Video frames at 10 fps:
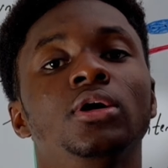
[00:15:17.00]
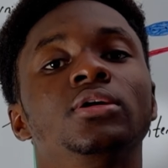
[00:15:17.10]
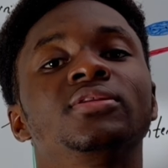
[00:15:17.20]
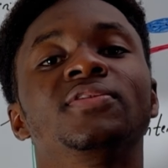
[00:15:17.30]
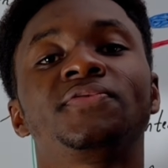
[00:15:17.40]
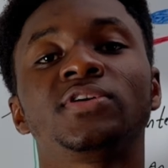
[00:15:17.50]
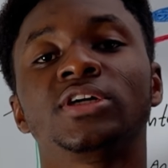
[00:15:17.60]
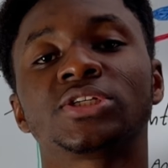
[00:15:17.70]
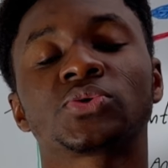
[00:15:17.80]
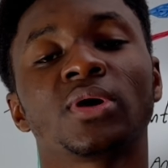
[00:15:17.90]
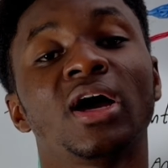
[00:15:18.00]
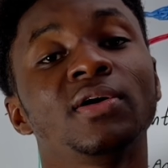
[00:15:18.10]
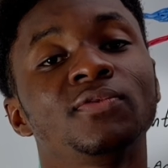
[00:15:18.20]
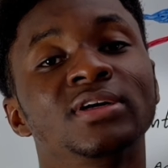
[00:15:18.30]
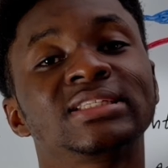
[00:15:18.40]
The first, we
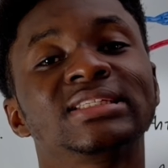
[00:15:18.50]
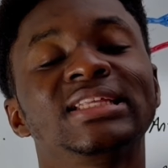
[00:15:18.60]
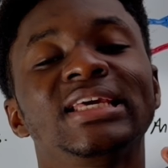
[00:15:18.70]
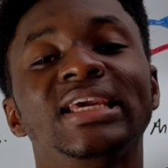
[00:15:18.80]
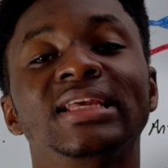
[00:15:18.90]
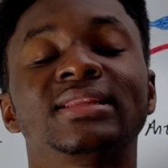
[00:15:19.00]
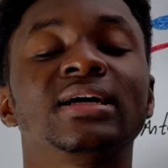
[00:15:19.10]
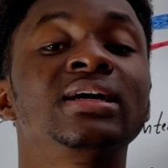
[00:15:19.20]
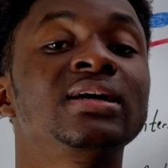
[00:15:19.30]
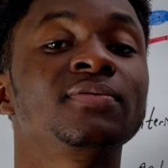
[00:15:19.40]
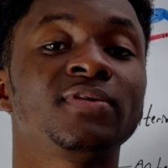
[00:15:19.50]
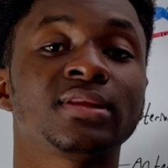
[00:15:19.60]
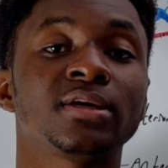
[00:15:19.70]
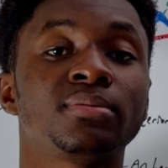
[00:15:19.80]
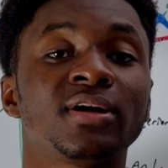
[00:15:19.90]
have what? The internal
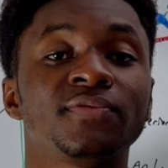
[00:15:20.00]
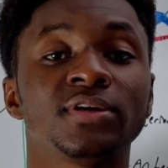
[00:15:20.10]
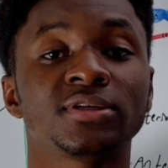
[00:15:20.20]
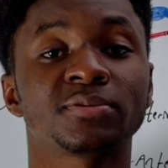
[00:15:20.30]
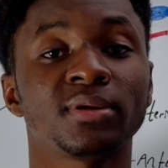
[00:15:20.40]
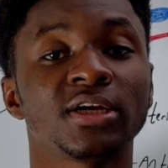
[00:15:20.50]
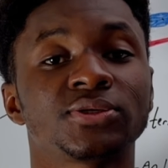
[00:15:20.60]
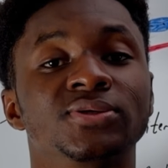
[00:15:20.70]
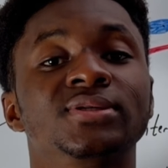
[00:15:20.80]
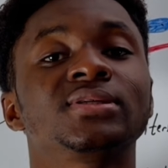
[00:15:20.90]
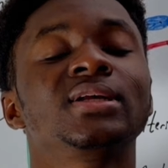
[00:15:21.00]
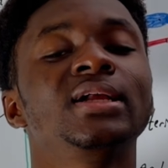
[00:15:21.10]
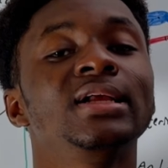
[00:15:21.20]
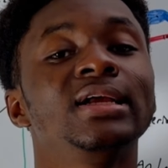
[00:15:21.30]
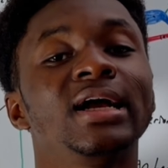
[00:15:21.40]
vertebral venous plexus.
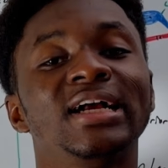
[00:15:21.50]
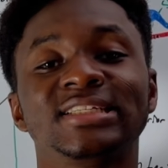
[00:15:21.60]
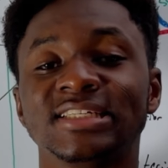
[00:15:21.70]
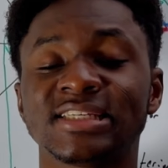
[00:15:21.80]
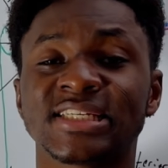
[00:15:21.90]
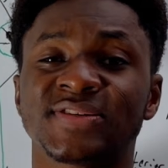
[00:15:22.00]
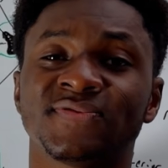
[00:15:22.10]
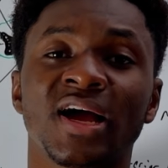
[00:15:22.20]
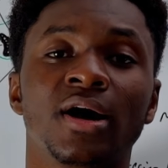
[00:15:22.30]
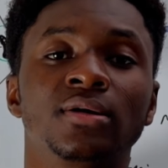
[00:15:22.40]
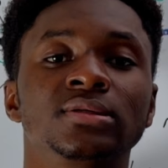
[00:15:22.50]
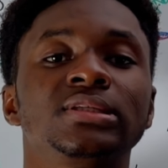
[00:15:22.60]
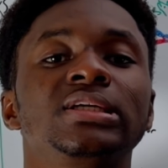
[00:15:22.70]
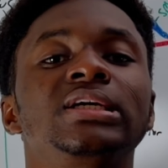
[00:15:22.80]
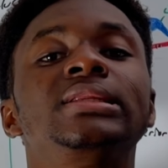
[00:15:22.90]
And this is found
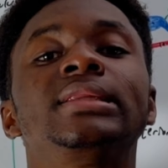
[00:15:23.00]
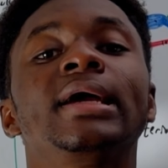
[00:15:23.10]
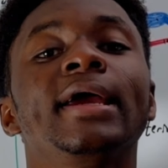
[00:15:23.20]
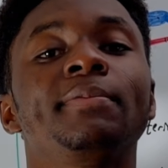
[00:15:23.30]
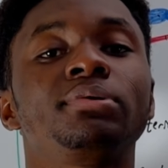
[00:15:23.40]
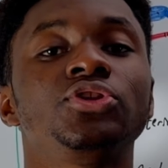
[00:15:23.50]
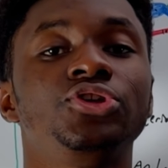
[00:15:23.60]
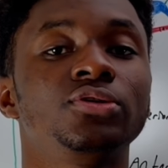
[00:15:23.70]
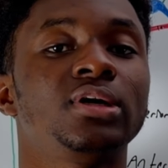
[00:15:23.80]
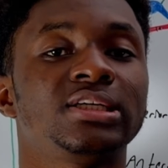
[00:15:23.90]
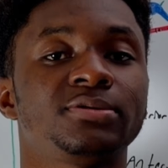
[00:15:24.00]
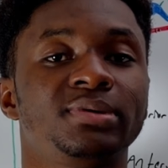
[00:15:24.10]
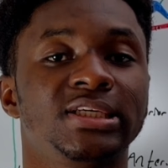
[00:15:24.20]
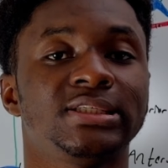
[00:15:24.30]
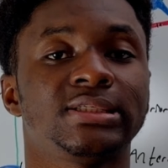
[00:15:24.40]
in the epidural
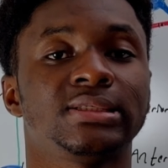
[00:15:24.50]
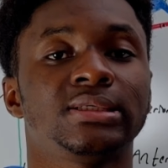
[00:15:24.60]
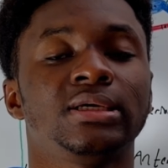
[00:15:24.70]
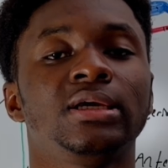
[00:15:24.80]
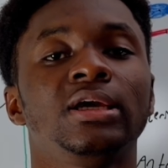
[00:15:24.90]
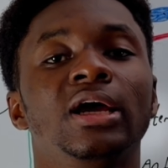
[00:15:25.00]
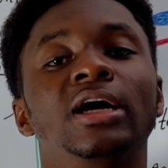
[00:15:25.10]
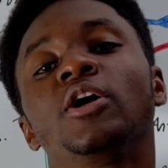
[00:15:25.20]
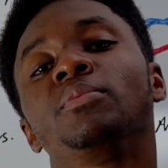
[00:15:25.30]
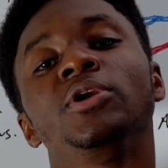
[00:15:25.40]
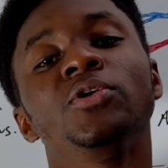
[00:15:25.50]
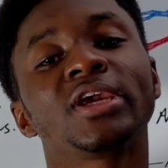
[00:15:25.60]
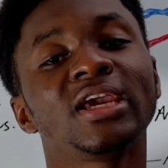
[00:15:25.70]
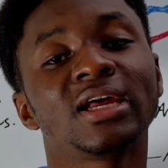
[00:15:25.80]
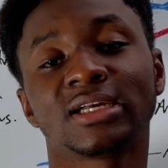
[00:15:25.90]
space. And I'll be
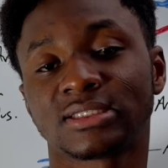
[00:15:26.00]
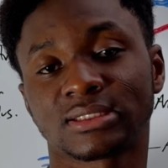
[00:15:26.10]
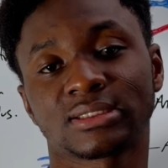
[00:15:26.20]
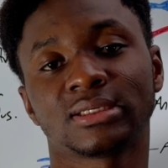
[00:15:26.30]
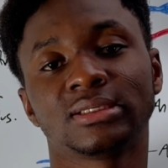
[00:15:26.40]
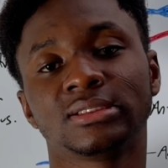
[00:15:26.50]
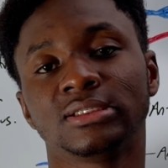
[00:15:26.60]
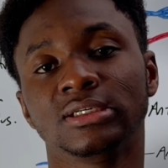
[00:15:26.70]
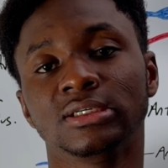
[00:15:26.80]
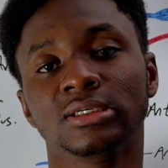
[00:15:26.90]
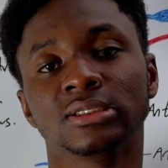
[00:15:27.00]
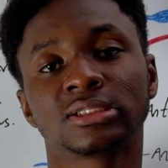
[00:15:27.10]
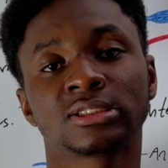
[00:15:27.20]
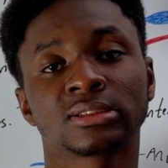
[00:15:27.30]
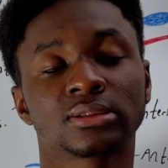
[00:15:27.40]
looking at
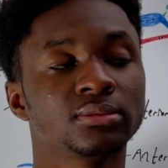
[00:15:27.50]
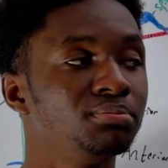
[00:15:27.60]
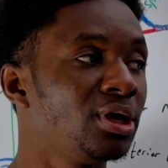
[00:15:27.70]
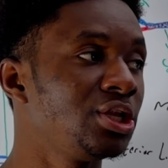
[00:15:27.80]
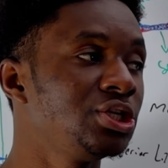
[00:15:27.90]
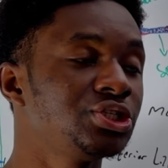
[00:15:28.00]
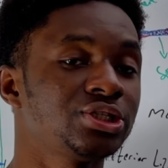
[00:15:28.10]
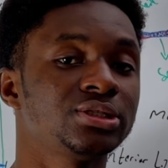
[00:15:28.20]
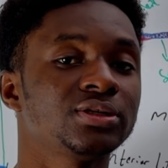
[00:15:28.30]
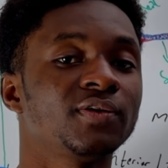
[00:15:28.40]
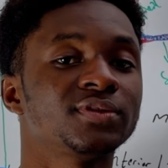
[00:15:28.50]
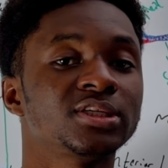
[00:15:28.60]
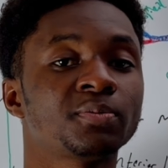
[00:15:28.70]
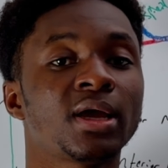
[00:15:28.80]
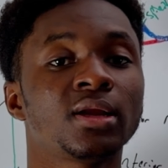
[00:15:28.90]
the meninges of the
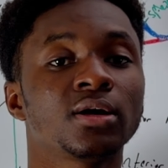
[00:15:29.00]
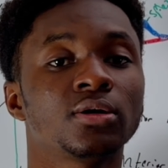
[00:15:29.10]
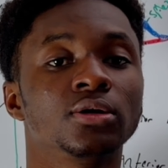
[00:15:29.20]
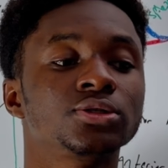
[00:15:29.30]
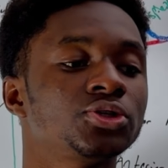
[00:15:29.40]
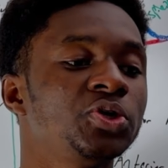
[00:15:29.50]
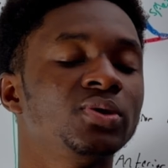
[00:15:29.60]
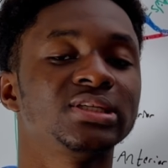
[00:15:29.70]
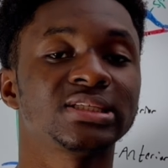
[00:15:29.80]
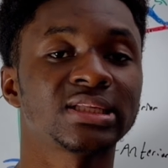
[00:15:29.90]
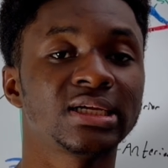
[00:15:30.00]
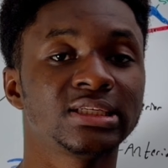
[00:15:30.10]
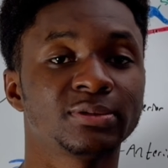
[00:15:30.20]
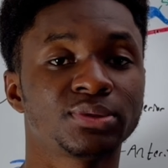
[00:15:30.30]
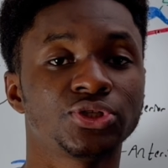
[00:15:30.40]
spinal cord so you understand
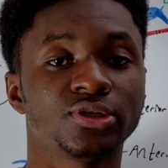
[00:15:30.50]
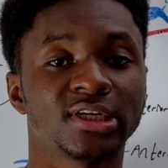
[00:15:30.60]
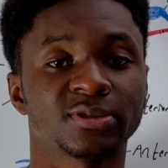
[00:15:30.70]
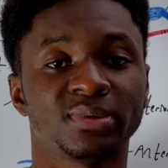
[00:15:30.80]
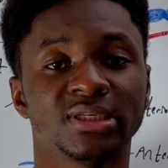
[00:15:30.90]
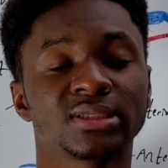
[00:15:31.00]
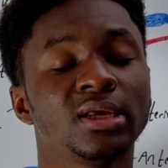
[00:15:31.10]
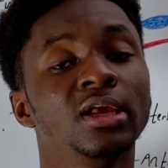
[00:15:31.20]
the epidural space.